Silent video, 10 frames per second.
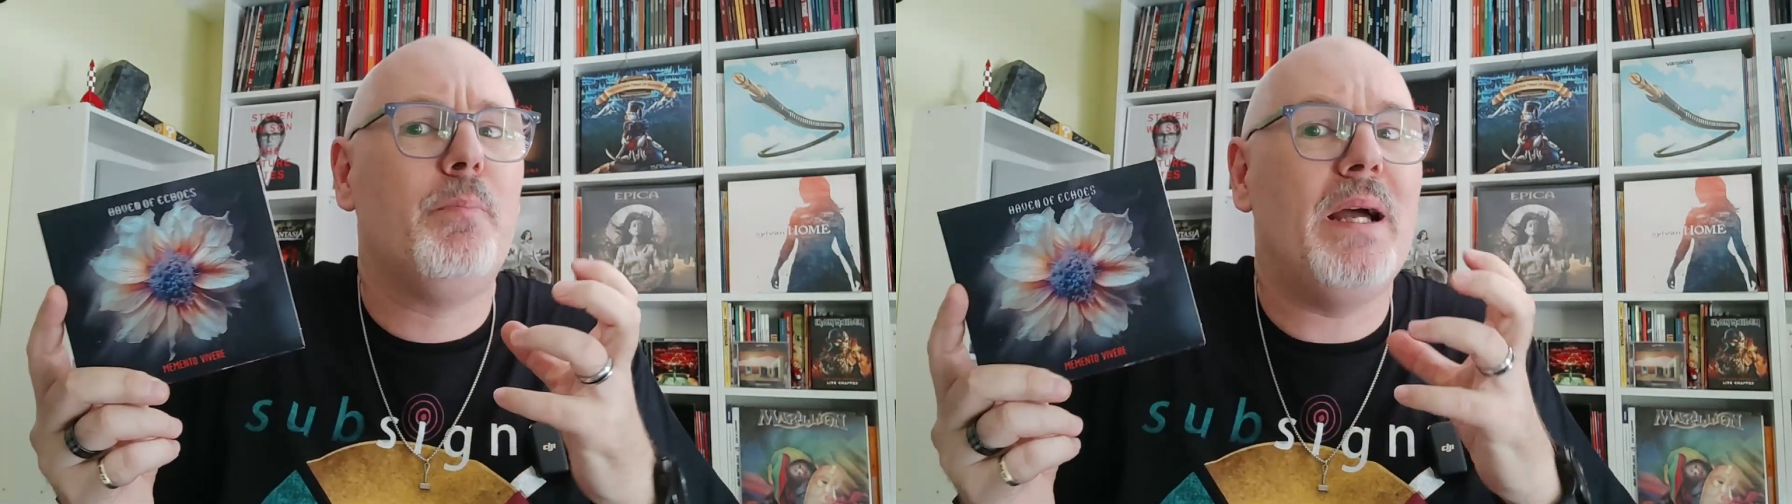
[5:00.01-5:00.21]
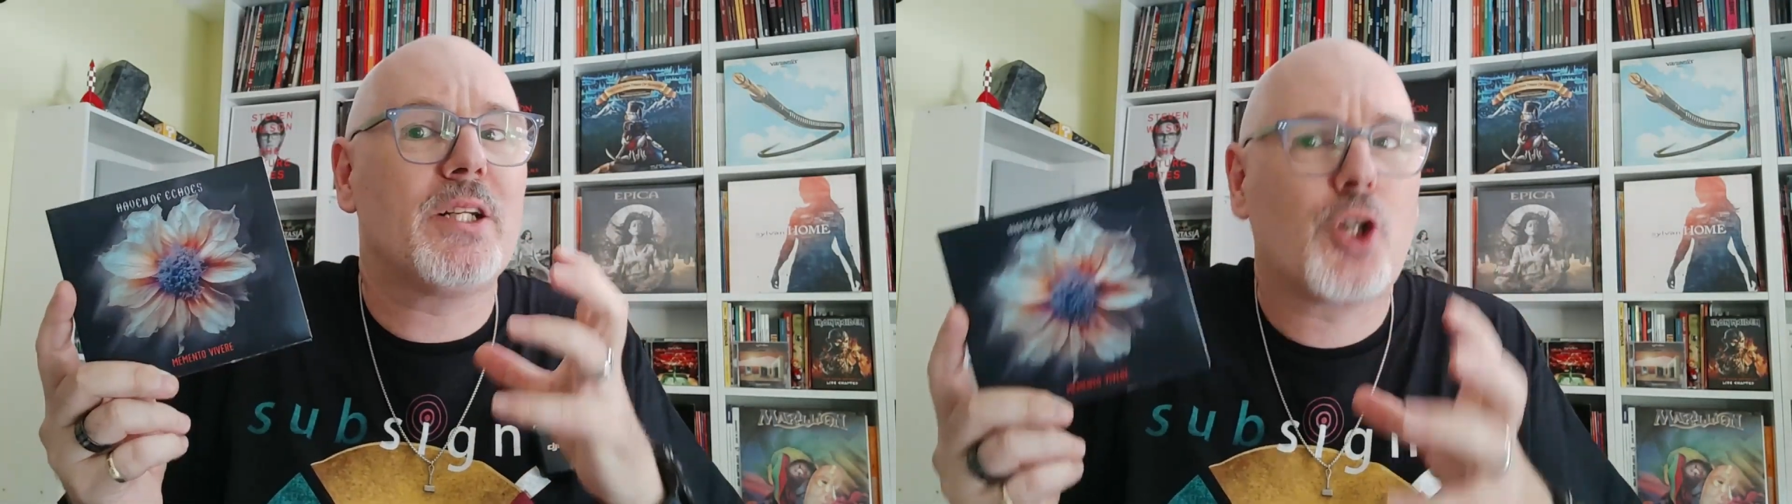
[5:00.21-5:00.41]

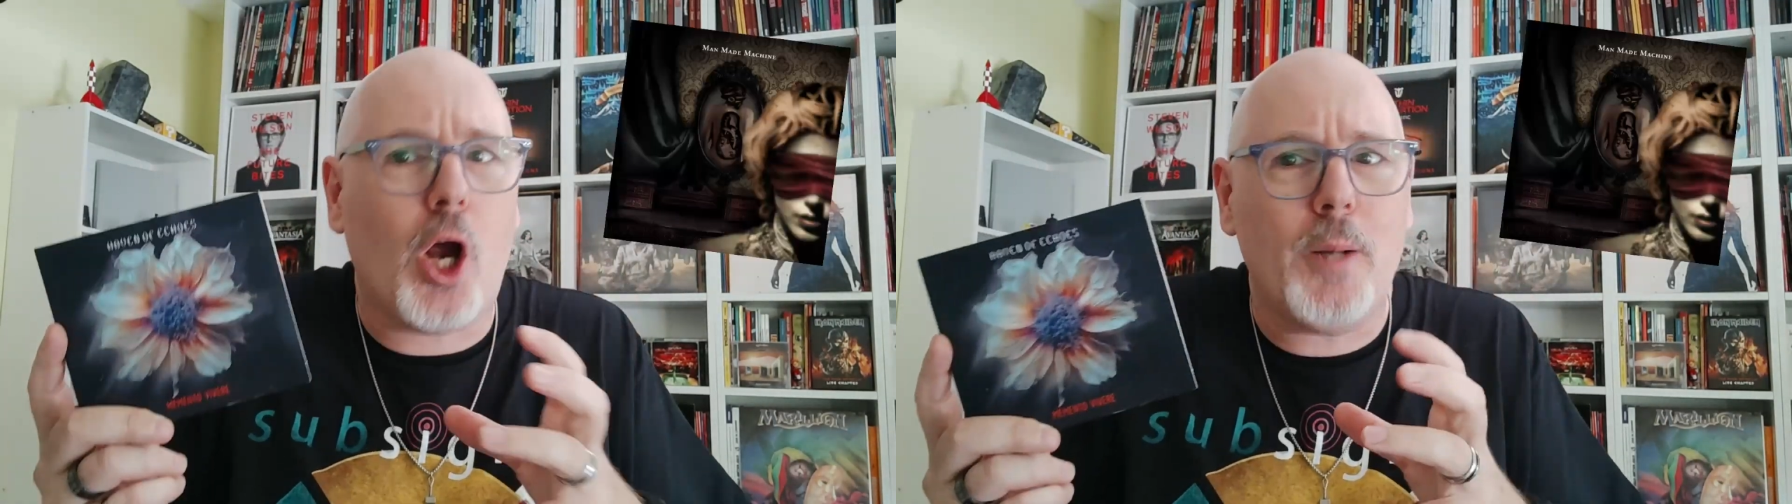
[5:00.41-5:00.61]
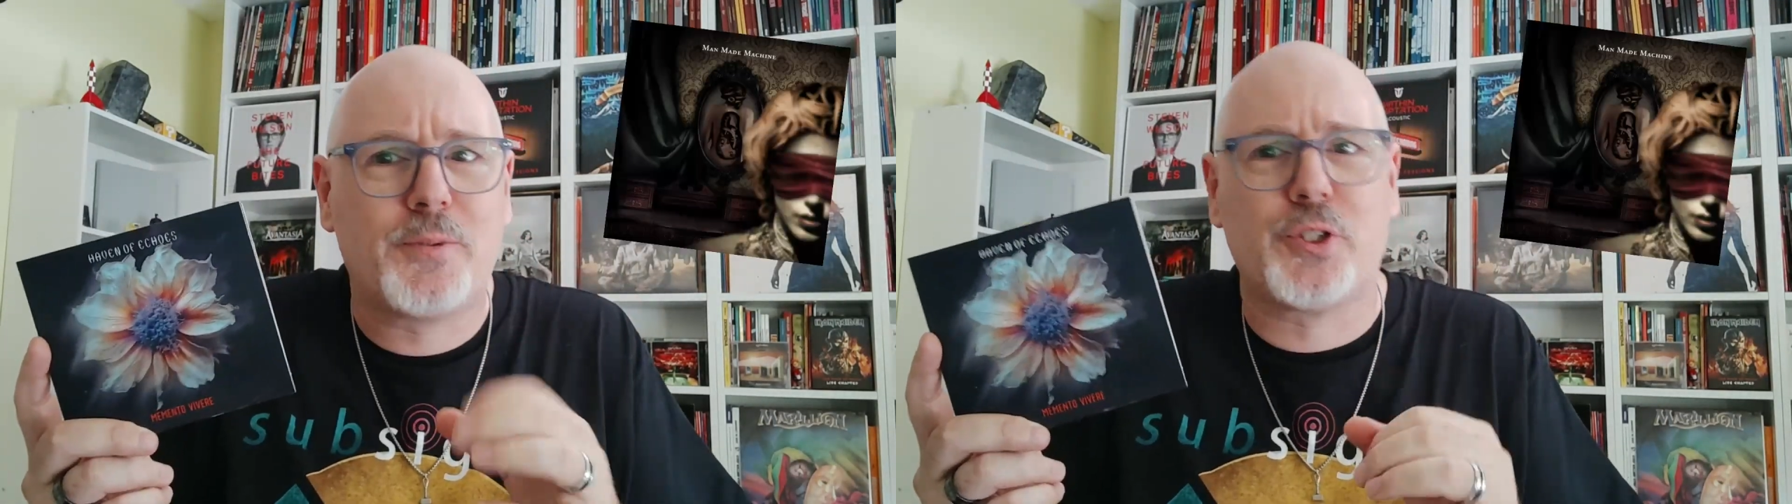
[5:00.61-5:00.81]
band
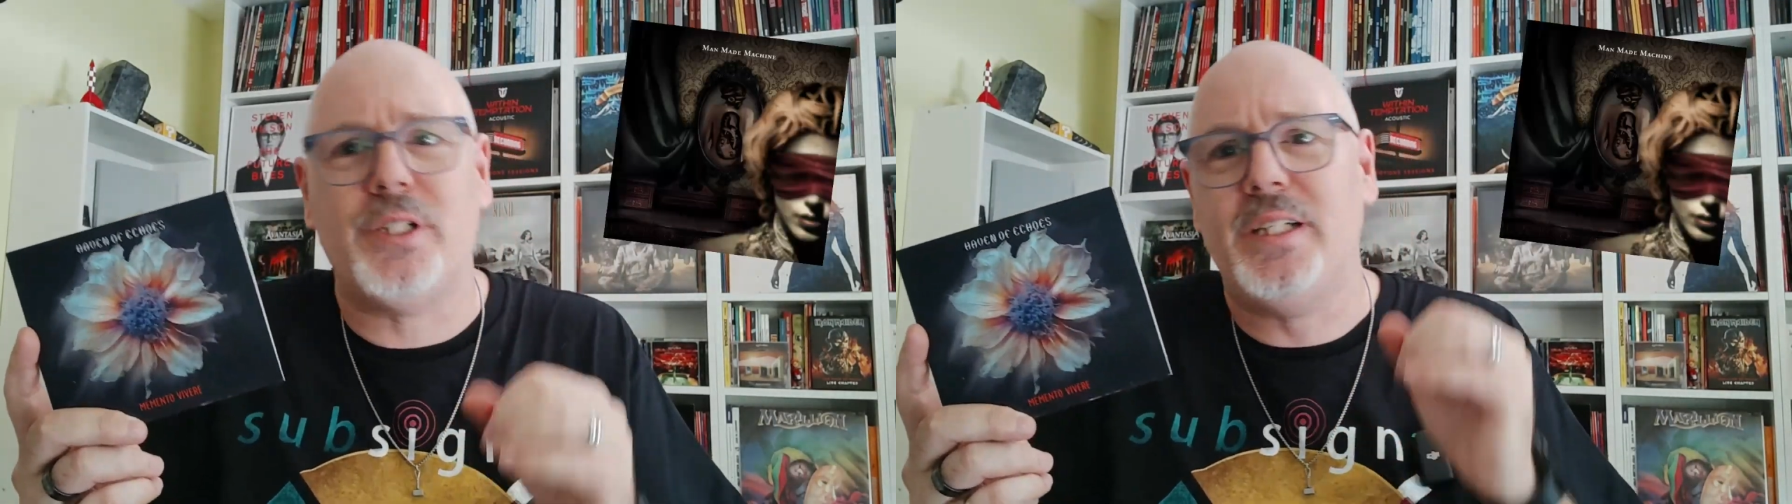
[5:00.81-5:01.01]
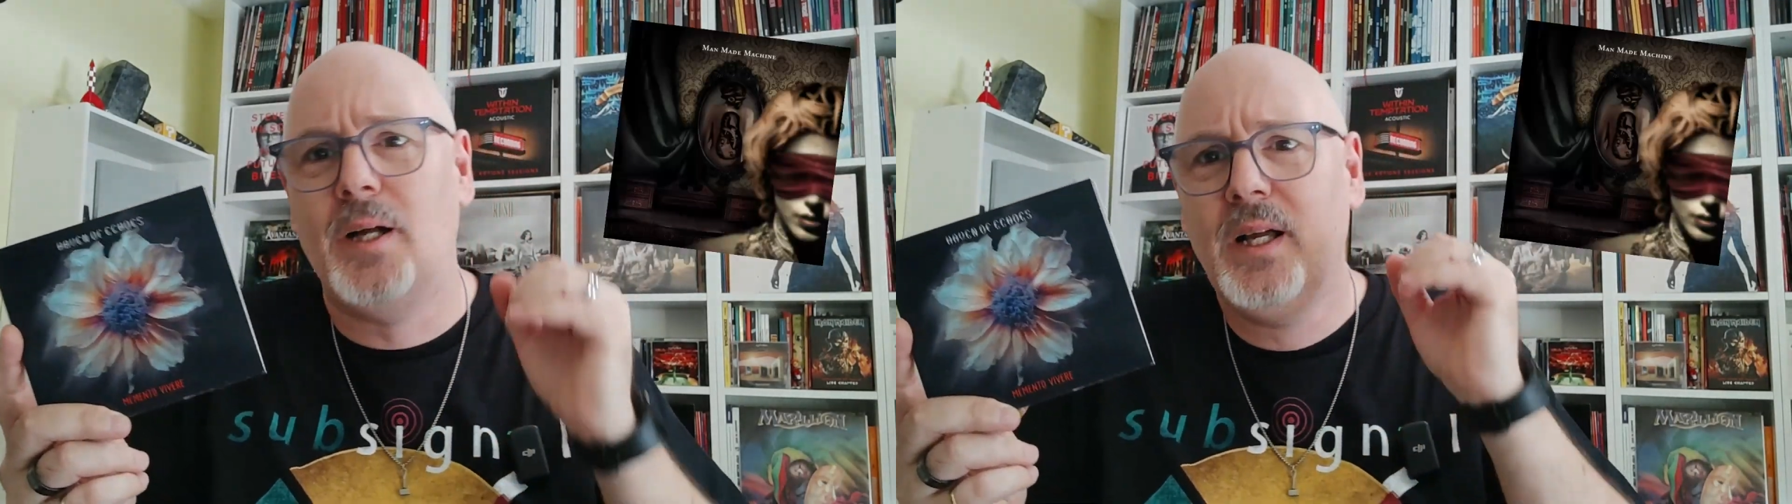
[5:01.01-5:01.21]

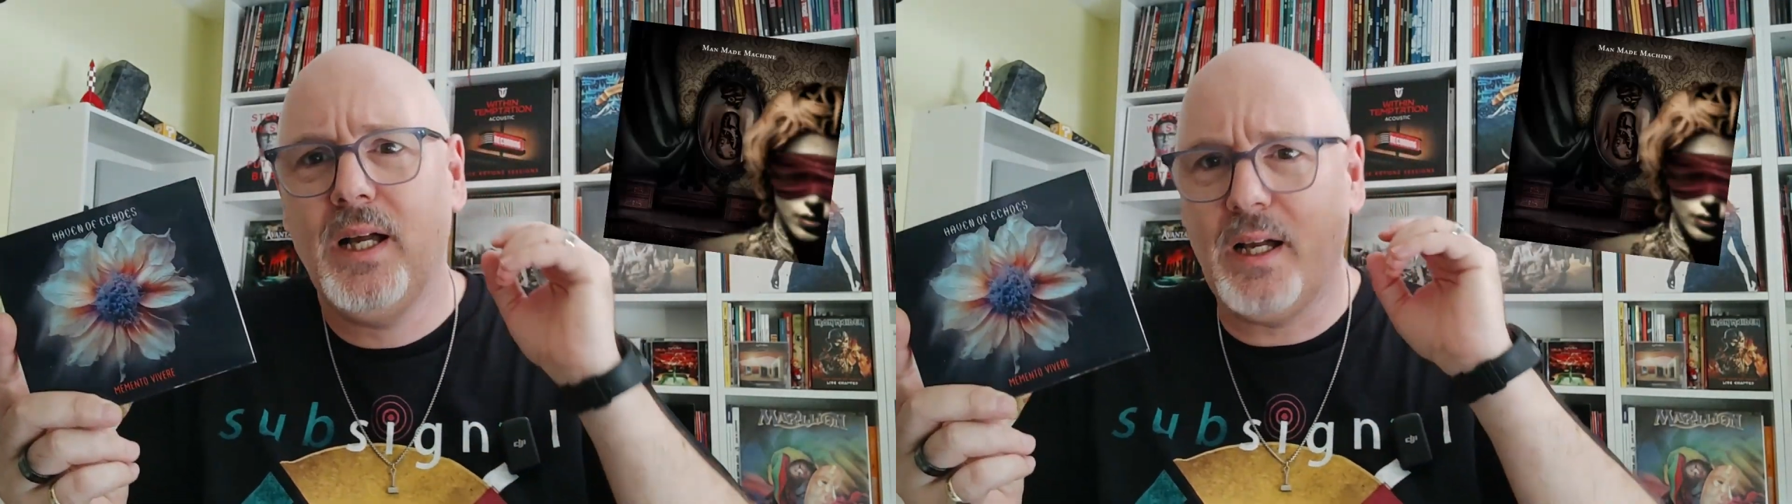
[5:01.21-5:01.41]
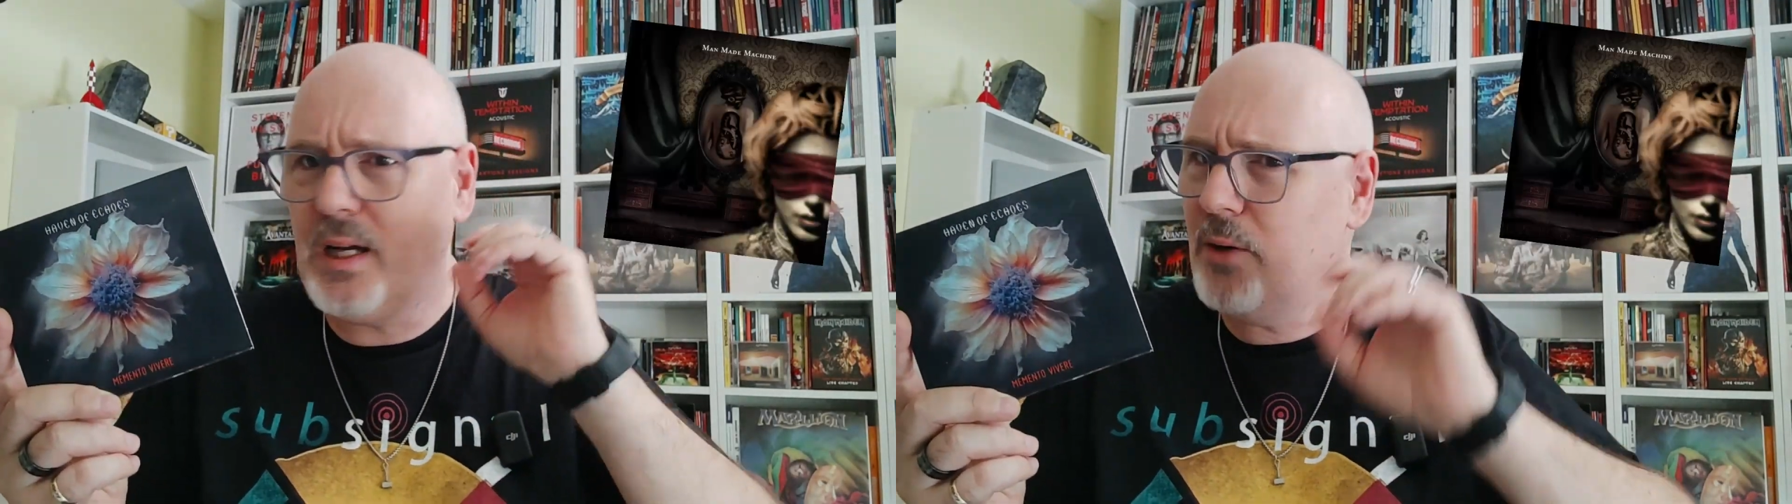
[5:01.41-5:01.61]
Carptree.
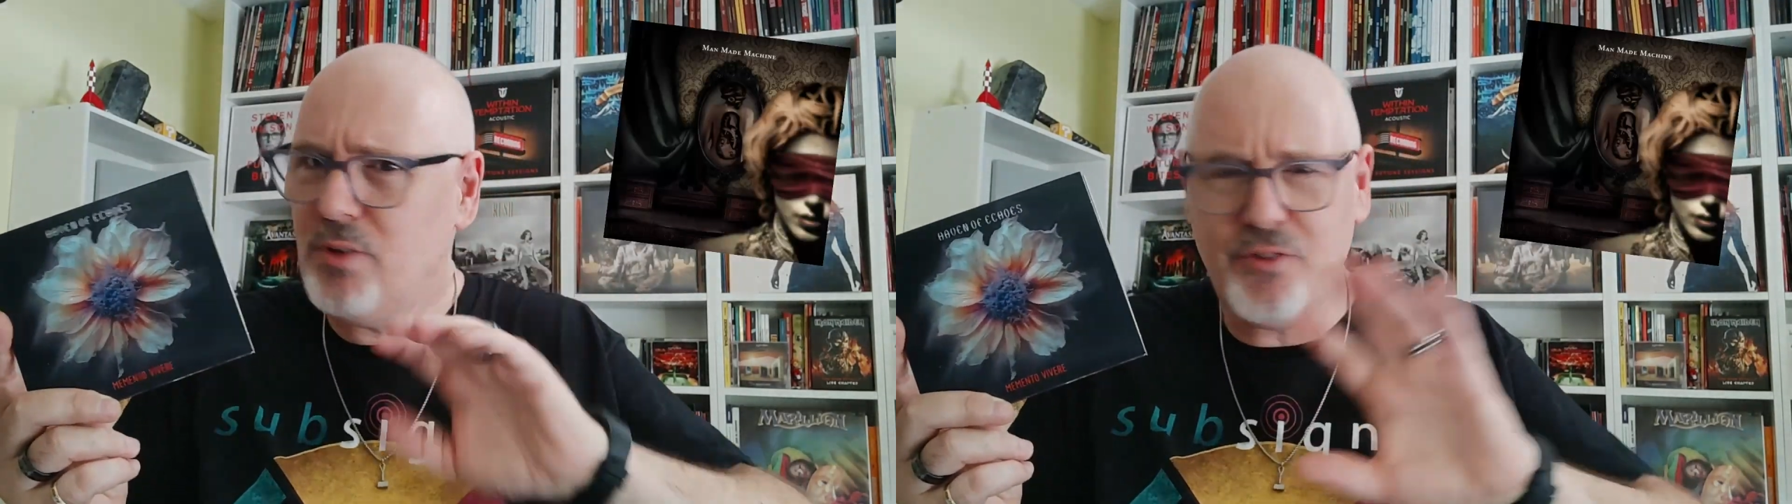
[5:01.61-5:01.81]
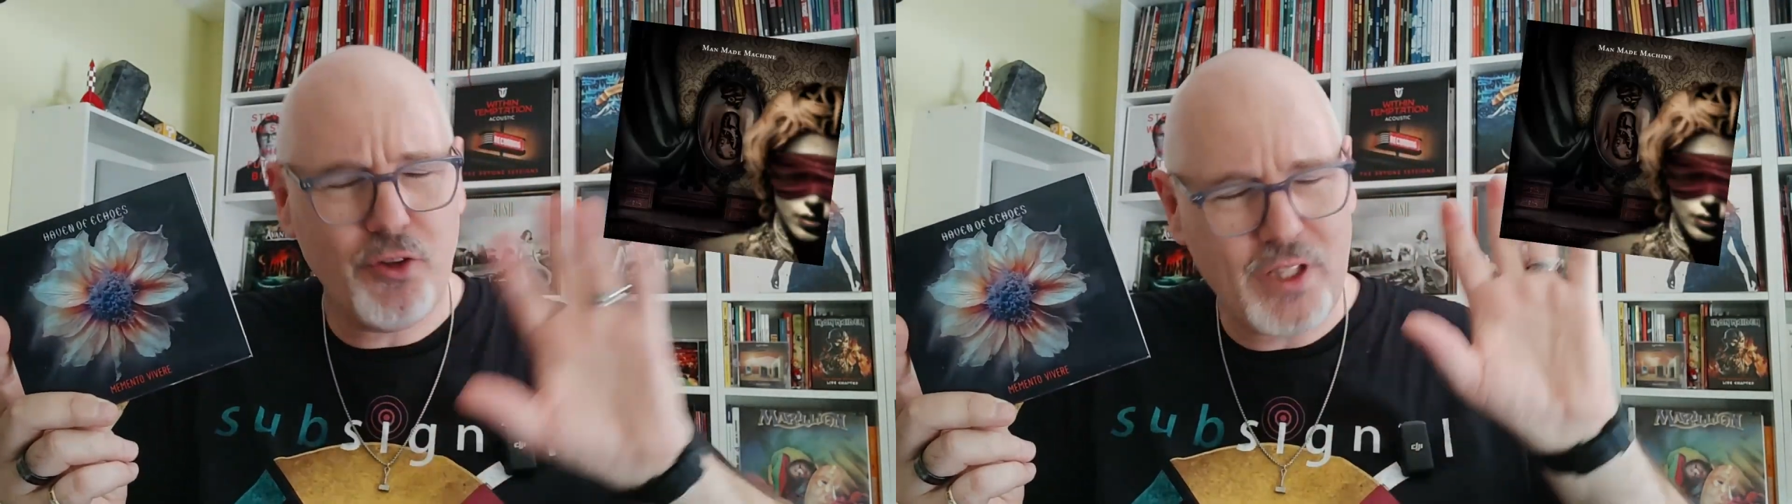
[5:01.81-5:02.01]
I
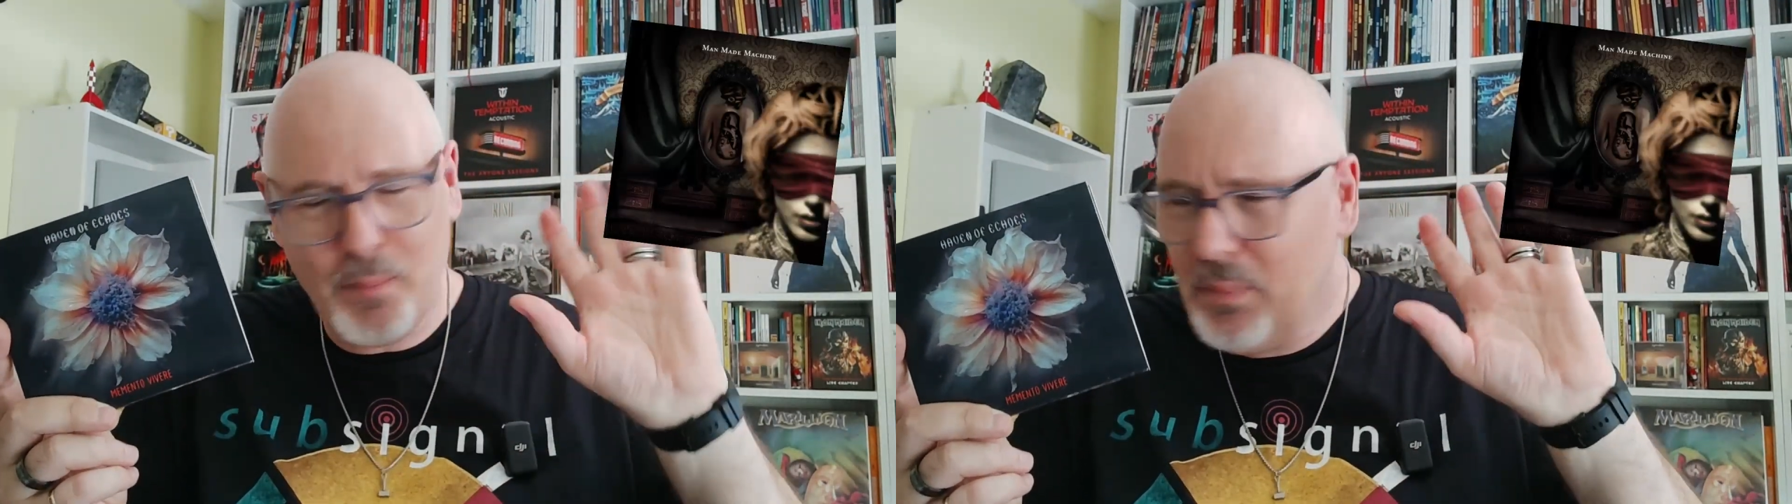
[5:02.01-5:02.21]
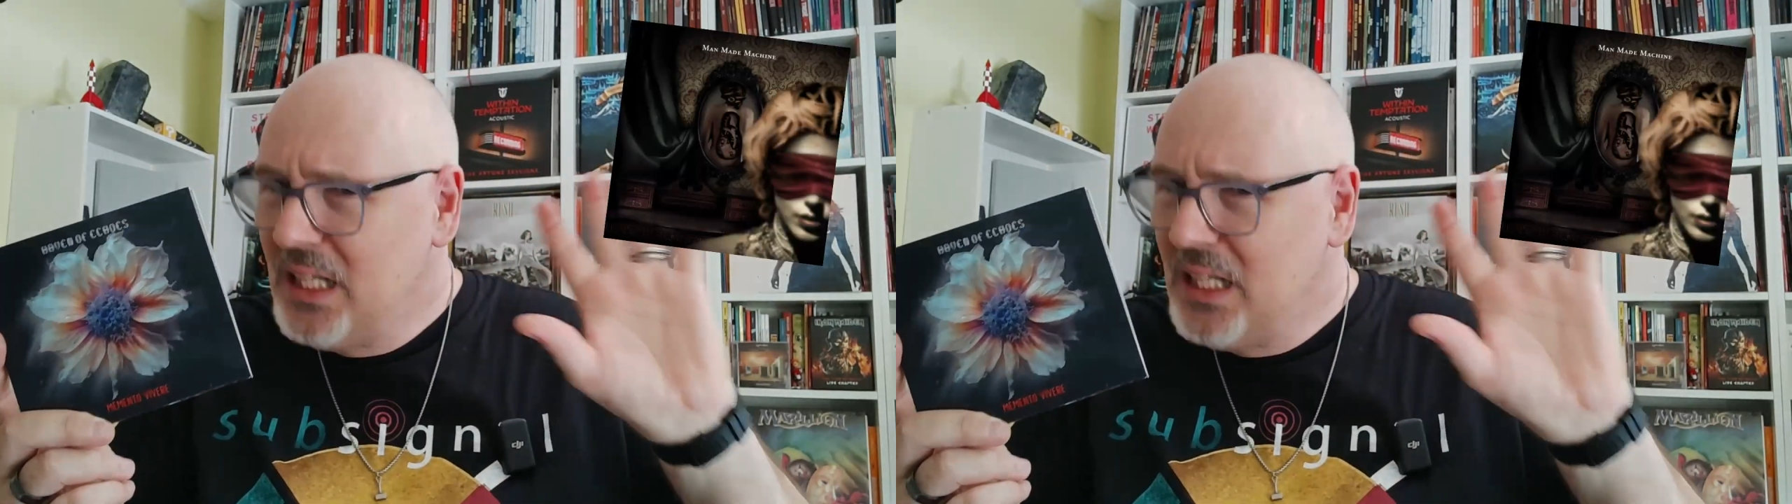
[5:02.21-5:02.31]
reviewed them